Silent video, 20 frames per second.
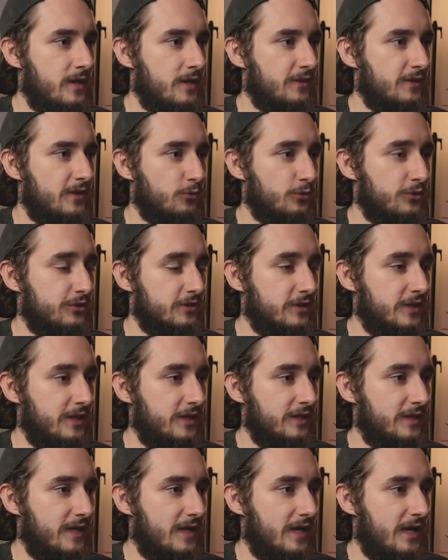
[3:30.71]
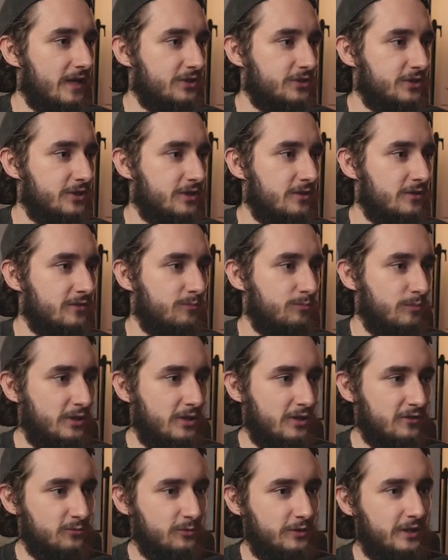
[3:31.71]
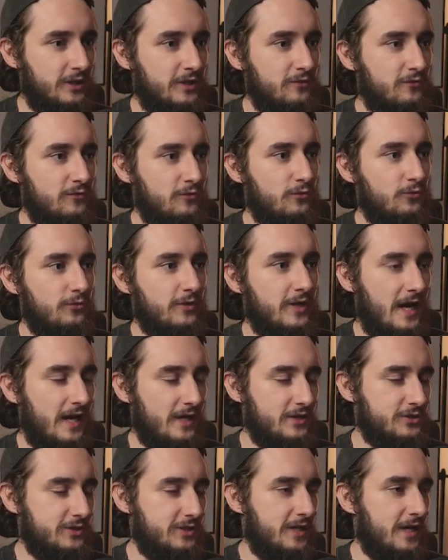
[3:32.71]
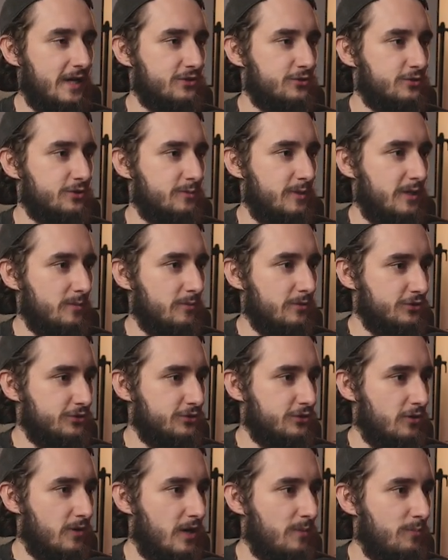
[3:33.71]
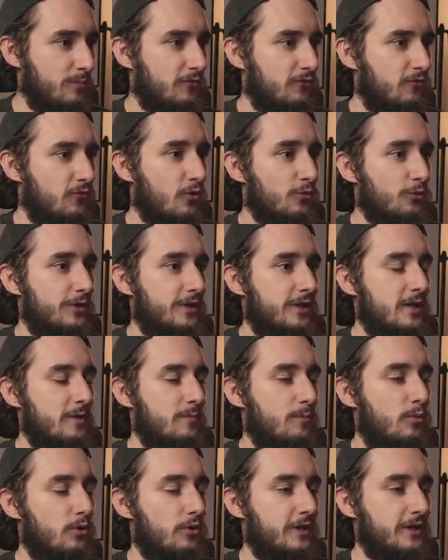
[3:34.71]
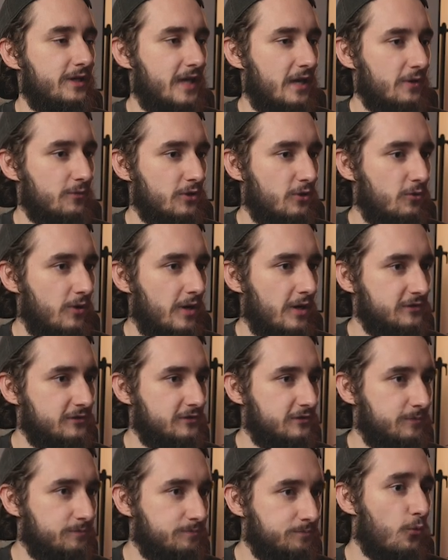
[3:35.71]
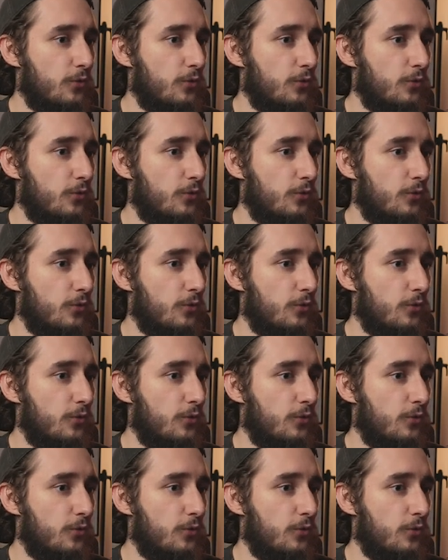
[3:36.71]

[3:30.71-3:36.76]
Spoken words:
Then we're delaying that action because we need it to cache and actually be able to show up before we can pull a GET request.